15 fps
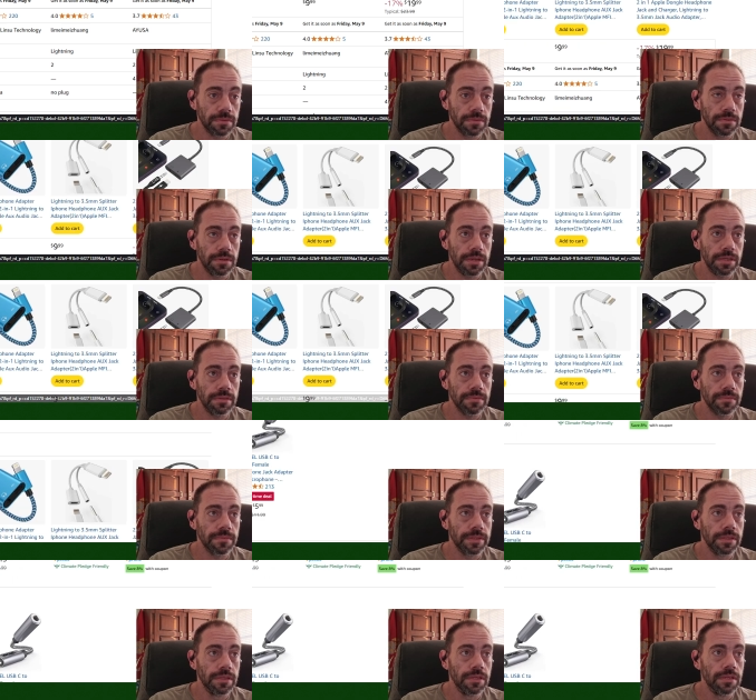okay?
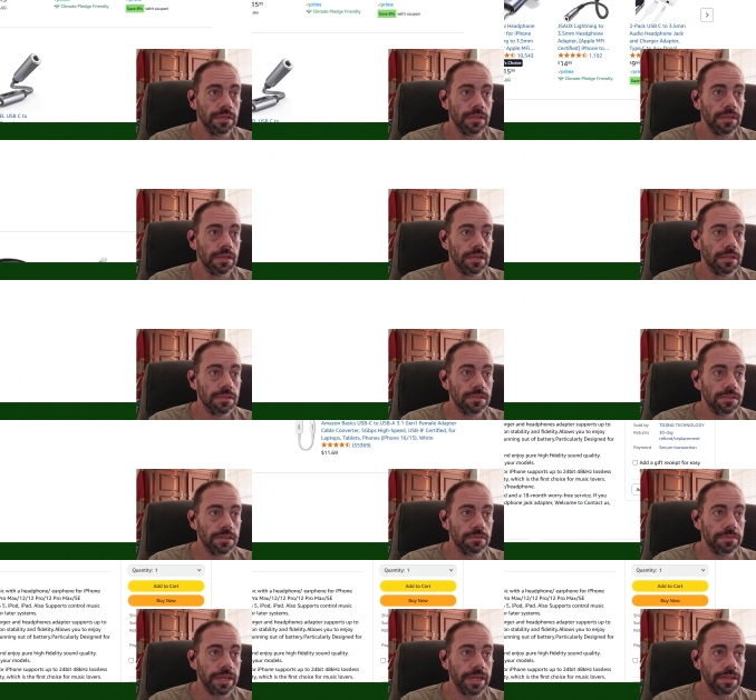
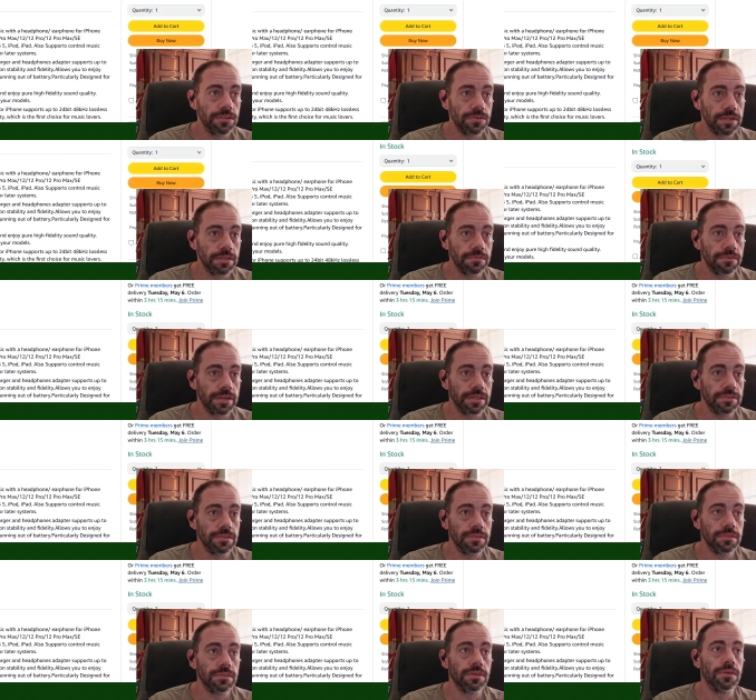Some Android
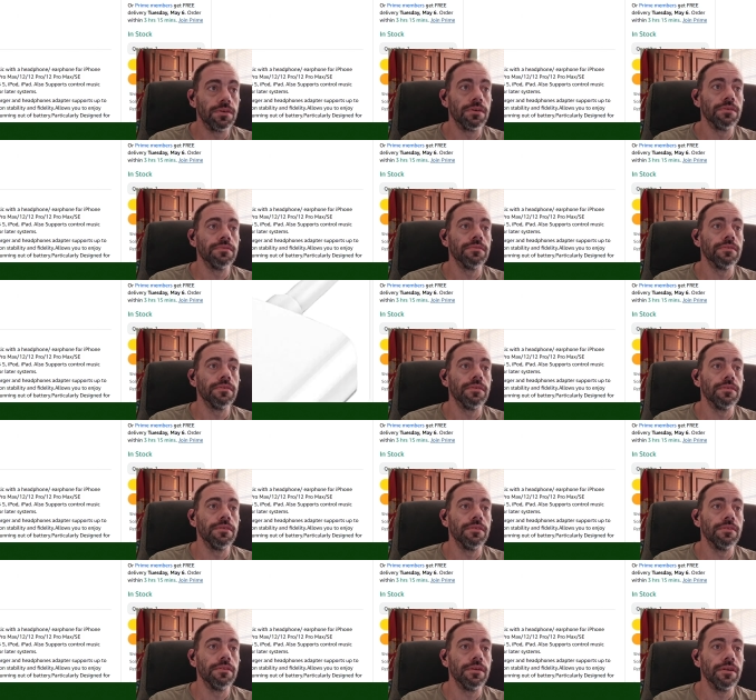devices are
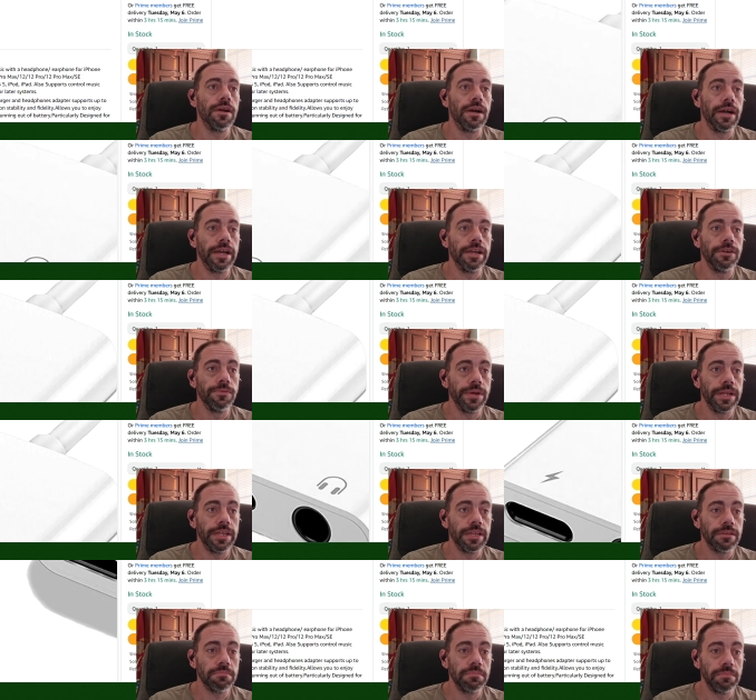higher
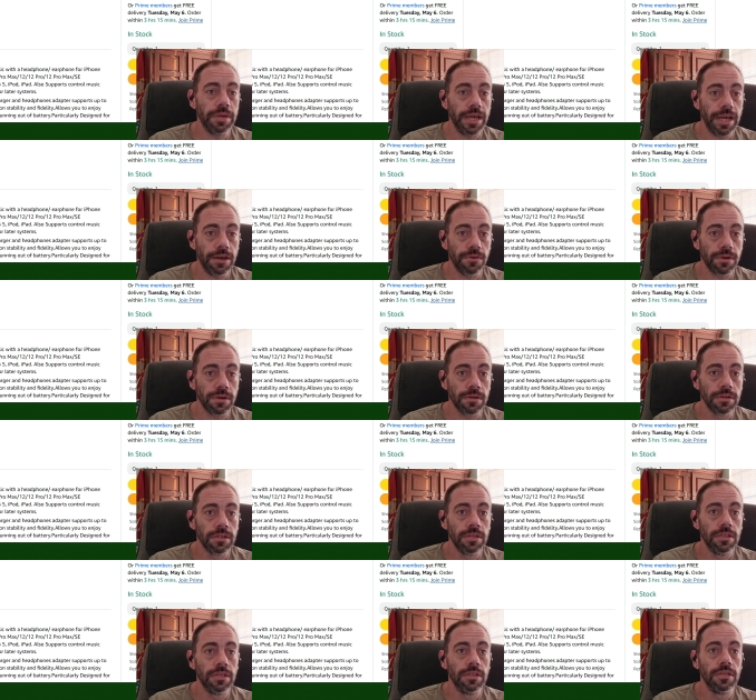rating in power,
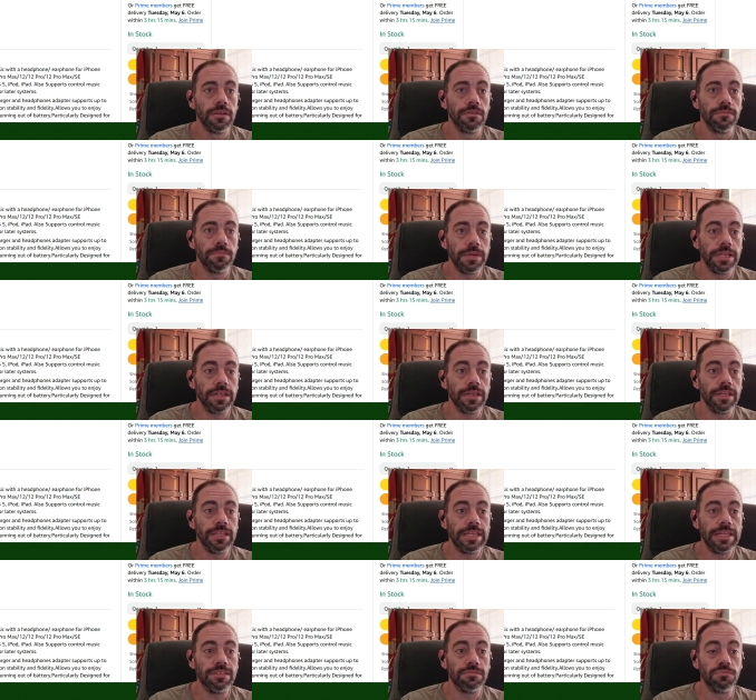meaning it
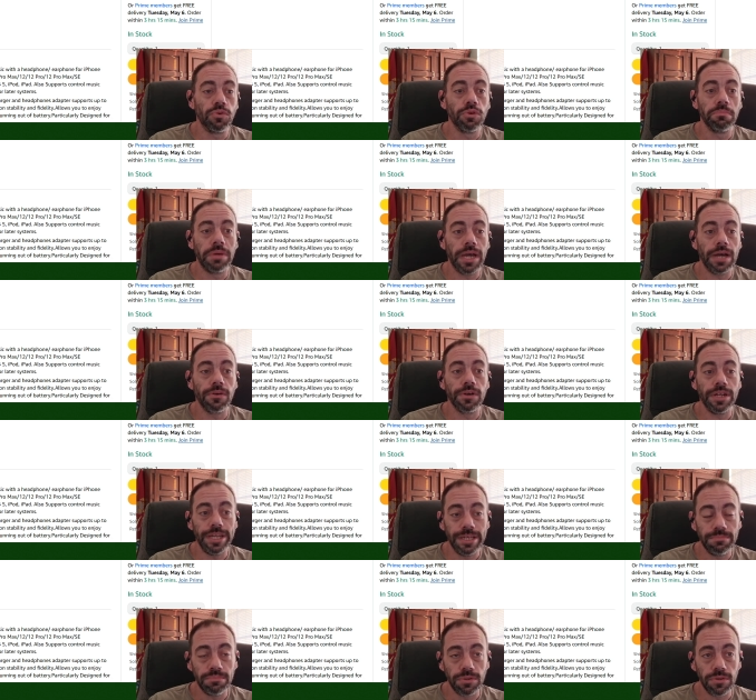needs more power
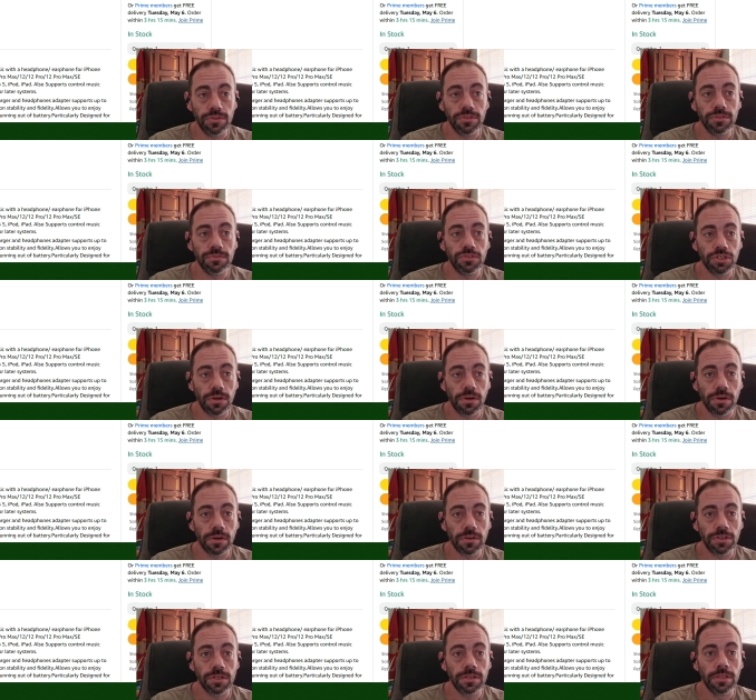input to
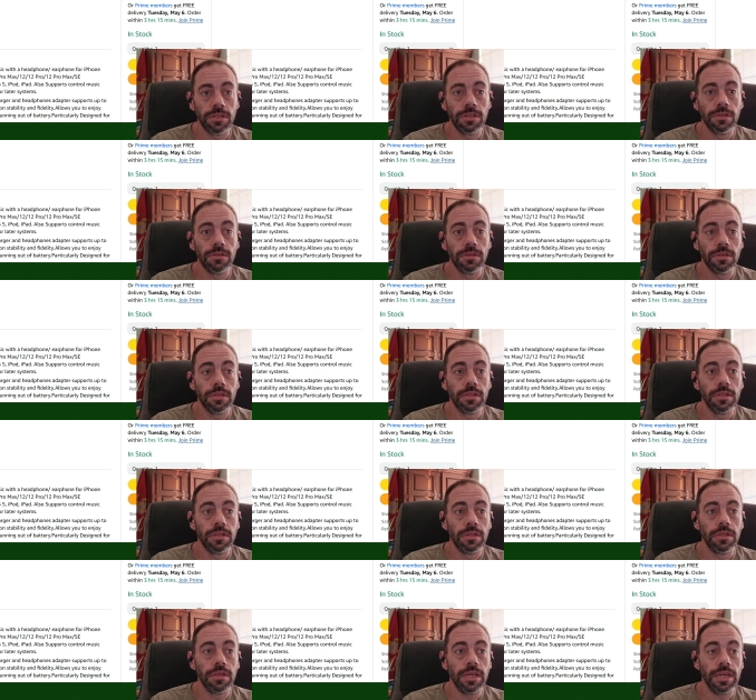charge,
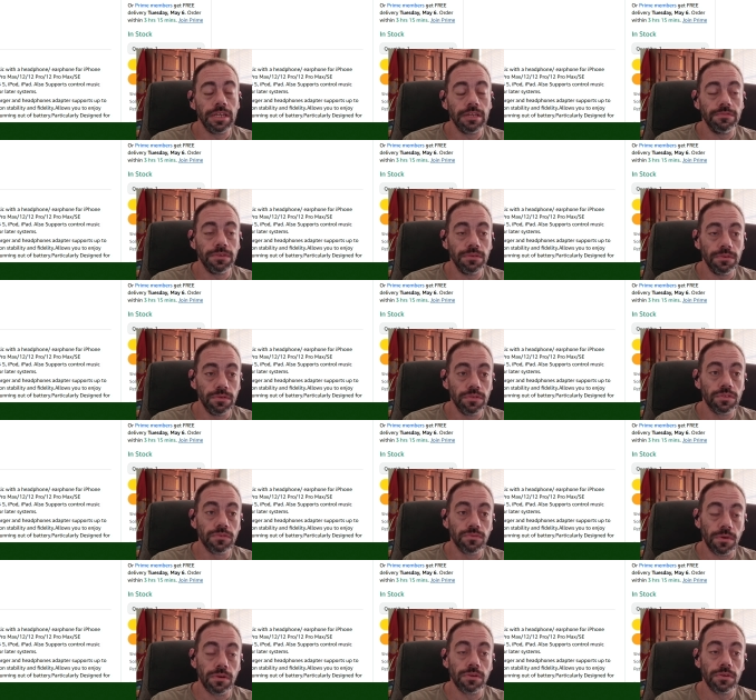and if you use the
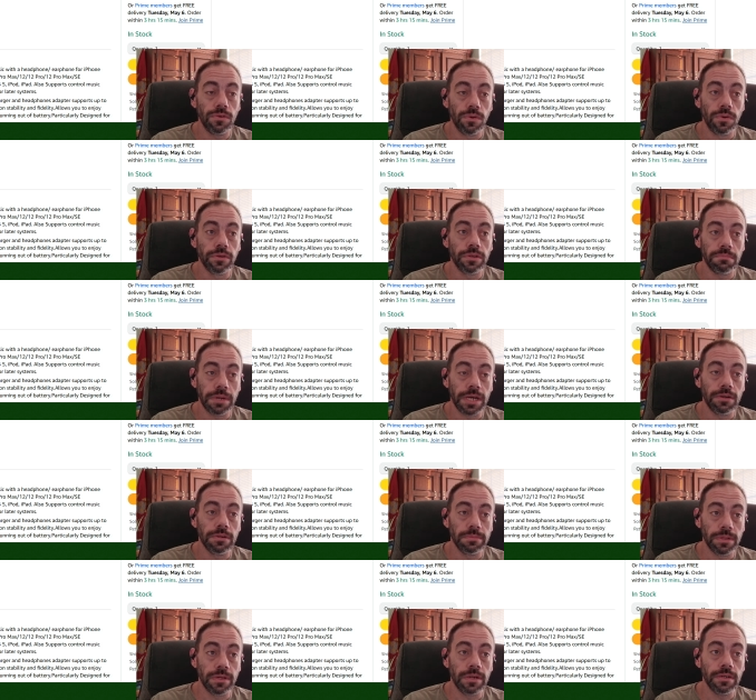wrong cord and power
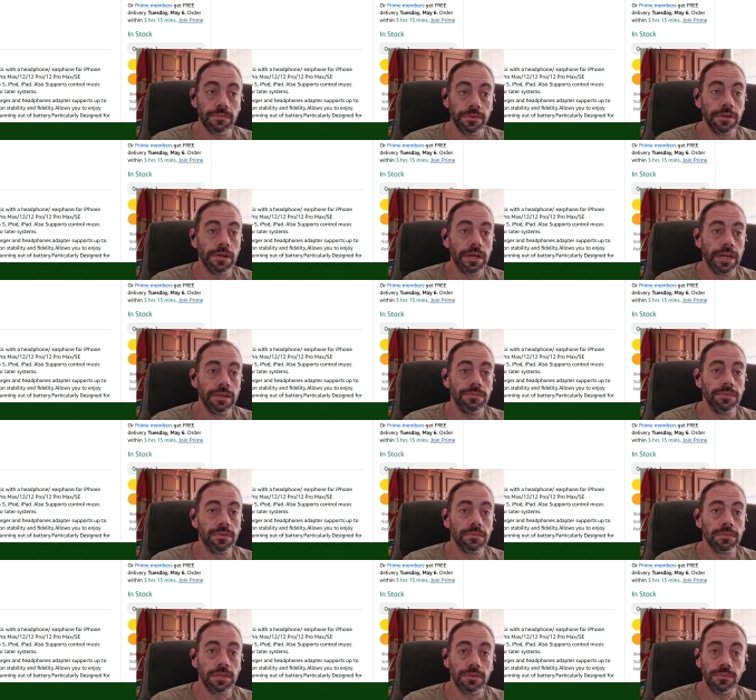block for your
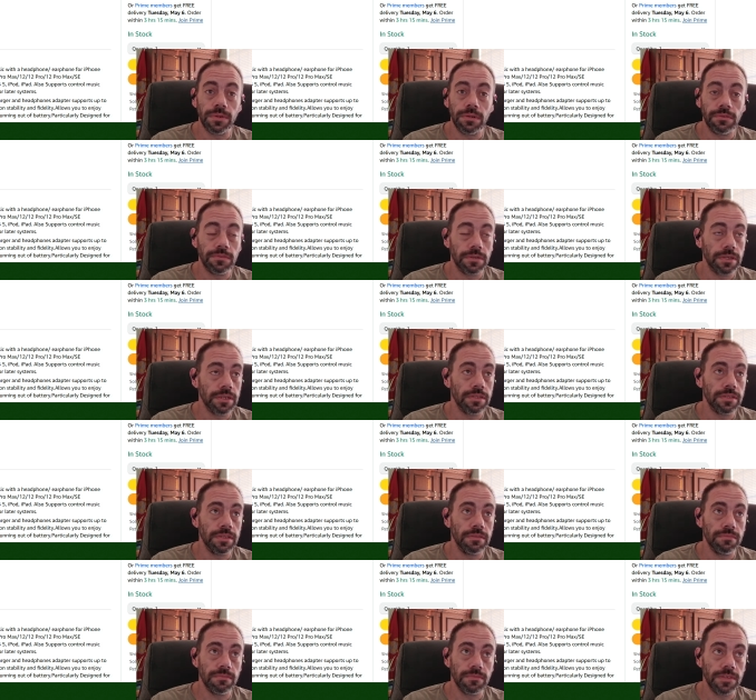iPhone, it will fucking
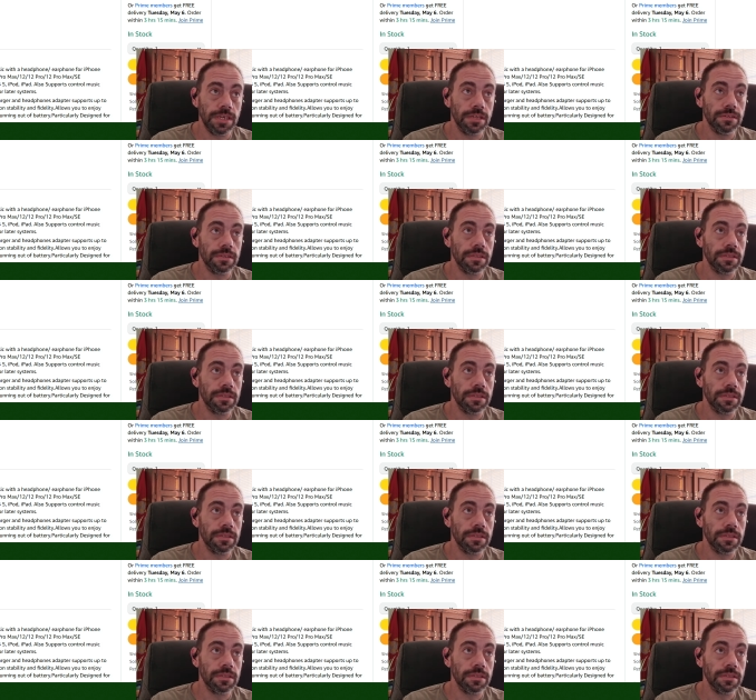kill it.